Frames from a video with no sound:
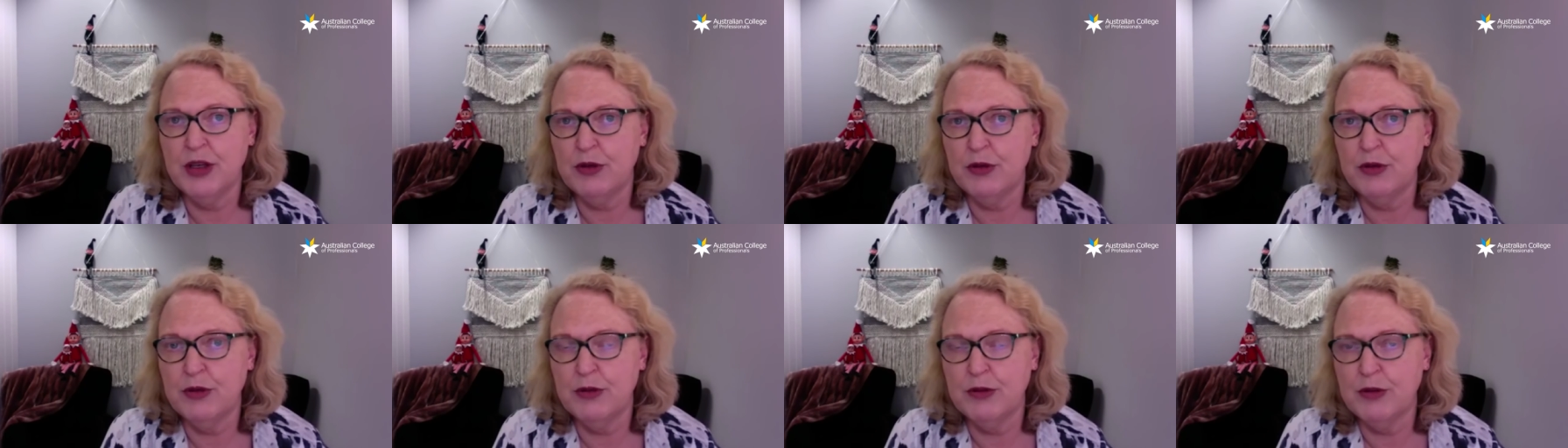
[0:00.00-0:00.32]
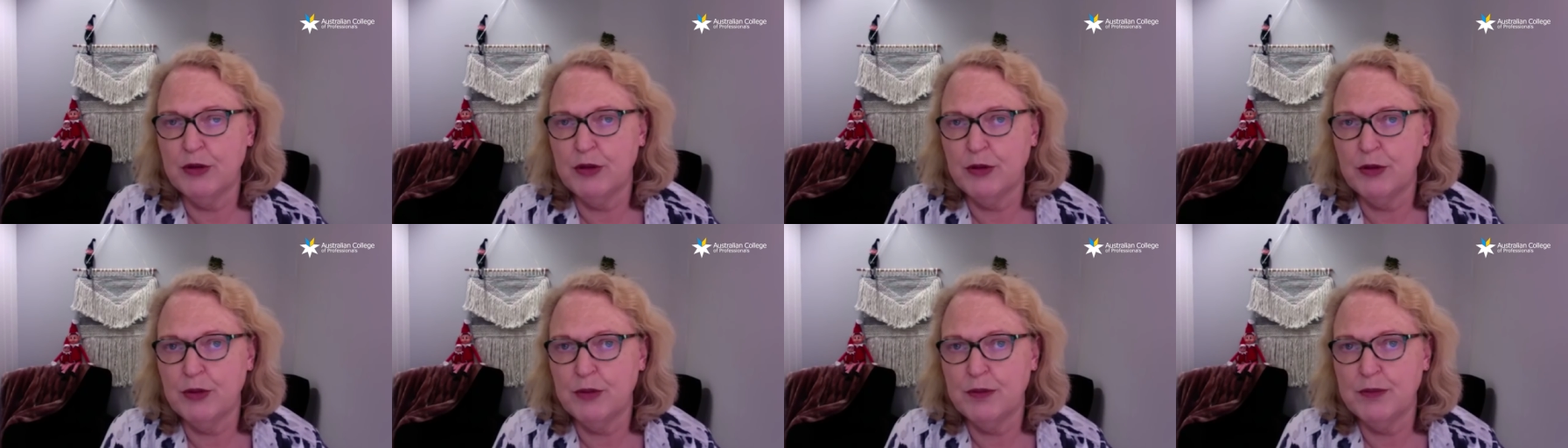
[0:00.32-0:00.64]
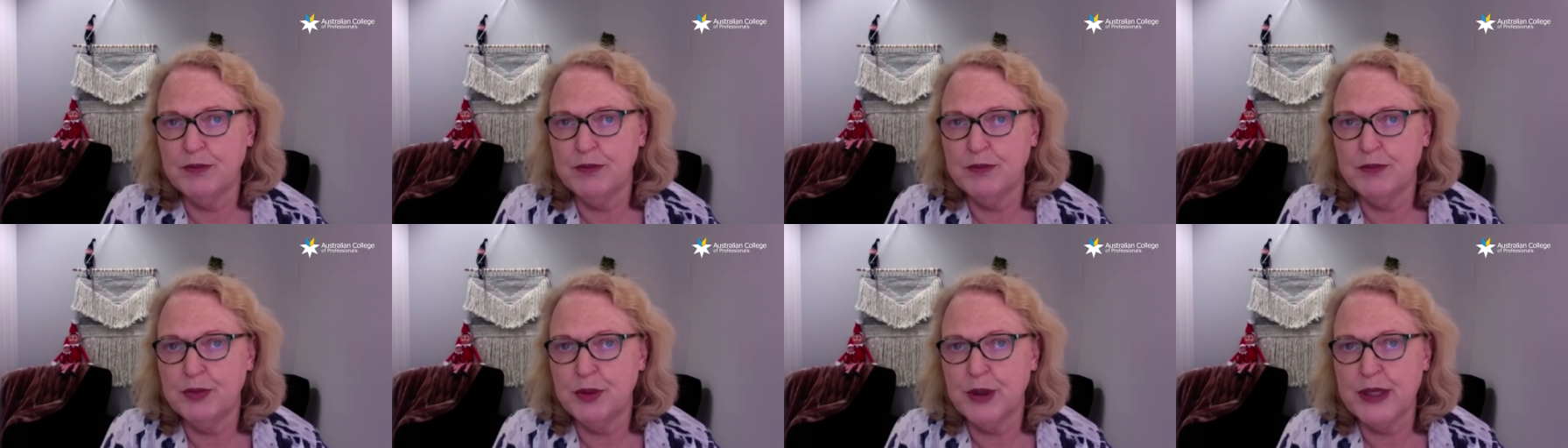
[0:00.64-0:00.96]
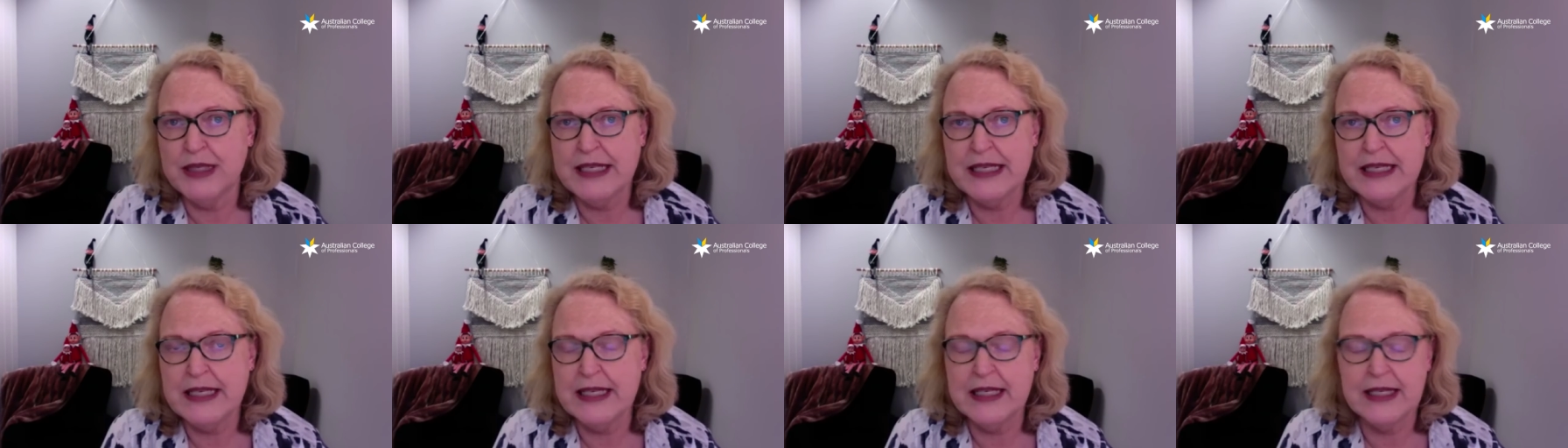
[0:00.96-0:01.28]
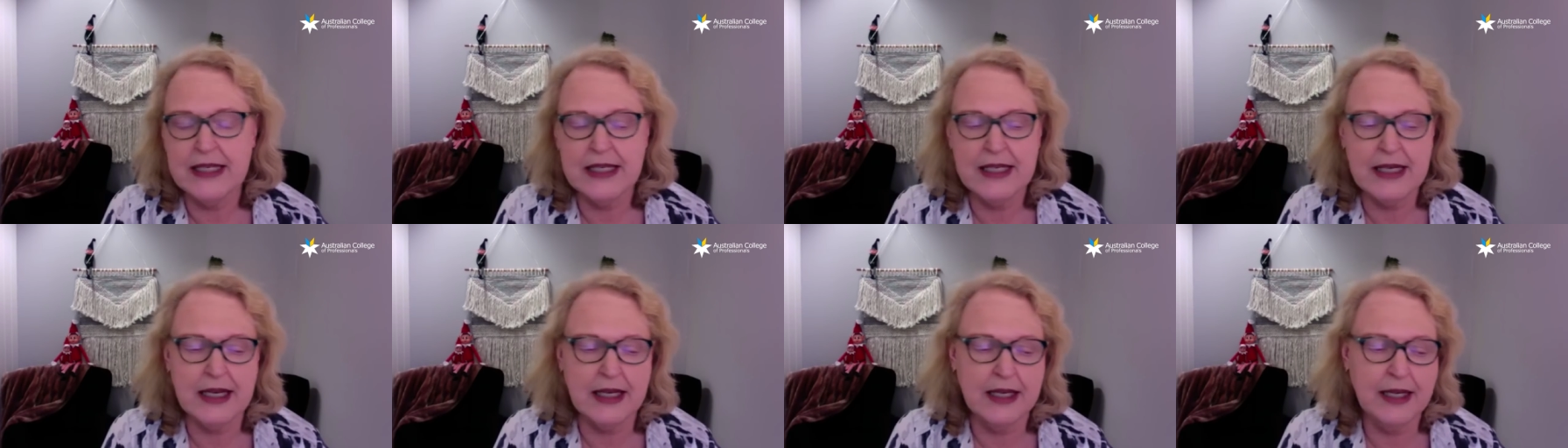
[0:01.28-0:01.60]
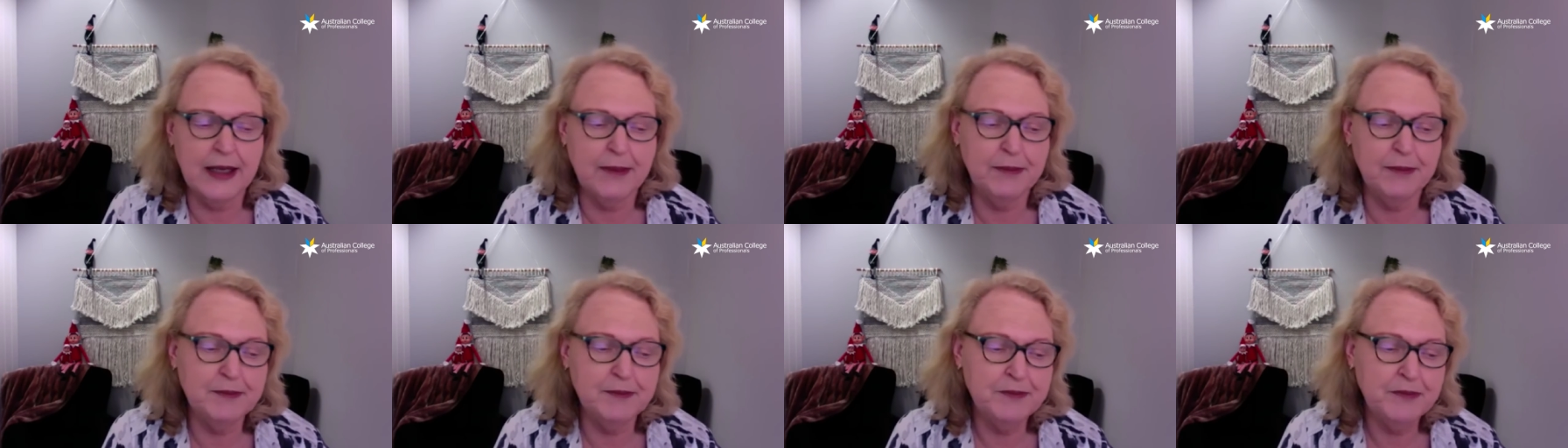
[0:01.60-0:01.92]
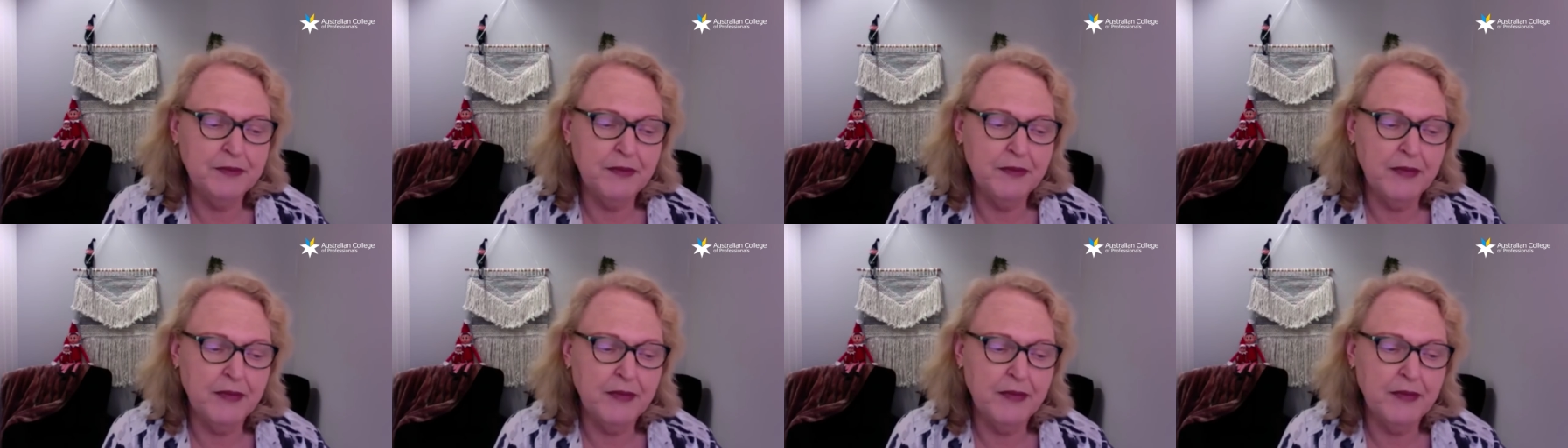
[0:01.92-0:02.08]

or precinct scheme,